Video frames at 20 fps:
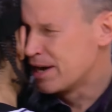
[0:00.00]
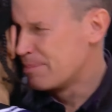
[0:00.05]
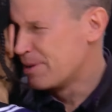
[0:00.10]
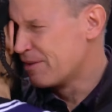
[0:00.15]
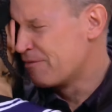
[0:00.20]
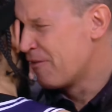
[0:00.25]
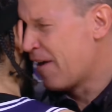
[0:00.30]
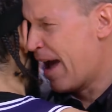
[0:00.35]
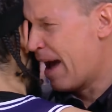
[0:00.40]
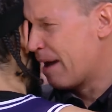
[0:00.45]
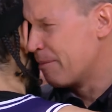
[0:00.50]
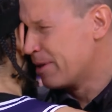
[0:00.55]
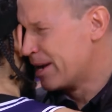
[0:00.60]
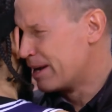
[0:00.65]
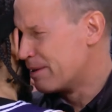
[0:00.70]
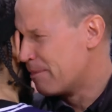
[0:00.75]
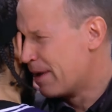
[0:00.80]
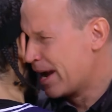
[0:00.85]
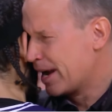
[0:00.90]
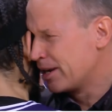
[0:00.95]
you're a really
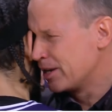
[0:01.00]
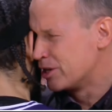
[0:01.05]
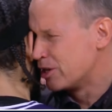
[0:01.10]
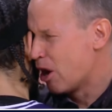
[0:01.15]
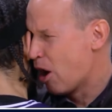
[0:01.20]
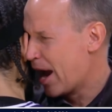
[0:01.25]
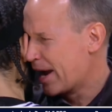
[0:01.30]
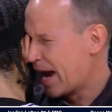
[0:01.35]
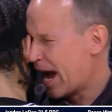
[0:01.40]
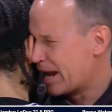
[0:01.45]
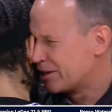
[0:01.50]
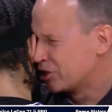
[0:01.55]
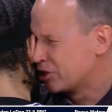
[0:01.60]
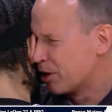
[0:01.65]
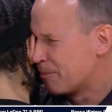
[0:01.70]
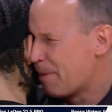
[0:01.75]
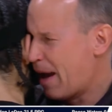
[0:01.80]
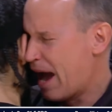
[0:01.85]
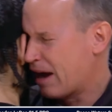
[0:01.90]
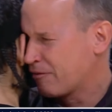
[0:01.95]
good player. So like when you
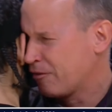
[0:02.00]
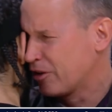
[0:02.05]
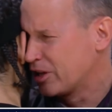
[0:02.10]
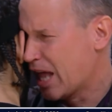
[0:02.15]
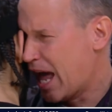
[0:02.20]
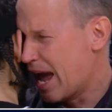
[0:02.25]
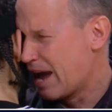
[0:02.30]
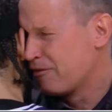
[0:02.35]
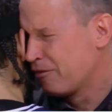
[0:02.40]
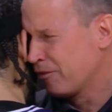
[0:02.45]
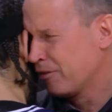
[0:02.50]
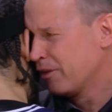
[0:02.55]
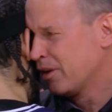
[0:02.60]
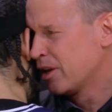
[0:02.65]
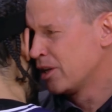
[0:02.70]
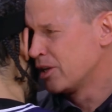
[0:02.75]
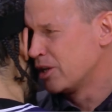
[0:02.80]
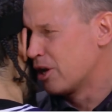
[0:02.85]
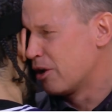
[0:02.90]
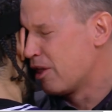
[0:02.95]
do get by
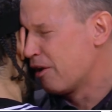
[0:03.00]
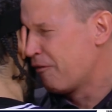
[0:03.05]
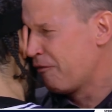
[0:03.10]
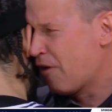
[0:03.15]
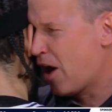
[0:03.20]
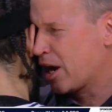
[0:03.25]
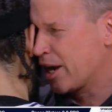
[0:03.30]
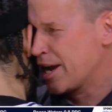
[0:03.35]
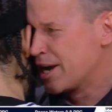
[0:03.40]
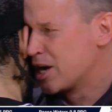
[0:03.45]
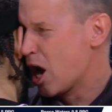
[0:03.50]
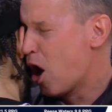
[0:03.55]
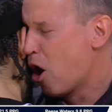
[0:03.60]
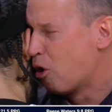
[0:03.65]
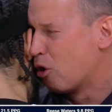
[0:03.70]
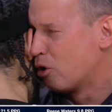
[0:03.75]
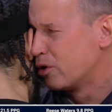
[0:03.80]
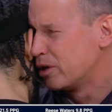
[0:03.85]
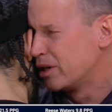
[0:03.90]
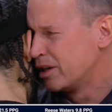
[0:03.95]
him, you have a
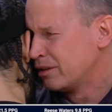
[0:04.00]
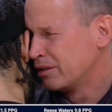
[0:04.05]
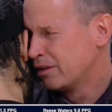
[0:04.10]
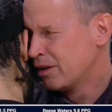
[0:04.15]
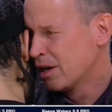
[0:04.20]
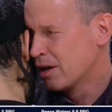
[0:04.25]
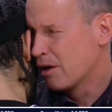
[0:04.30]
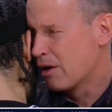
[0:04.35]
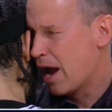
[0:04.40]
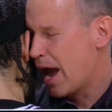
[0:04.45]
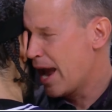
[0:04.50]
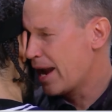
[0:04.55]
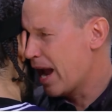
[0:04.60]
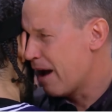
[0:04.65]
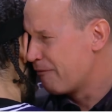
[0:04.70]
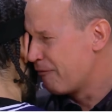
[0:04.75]
rangy,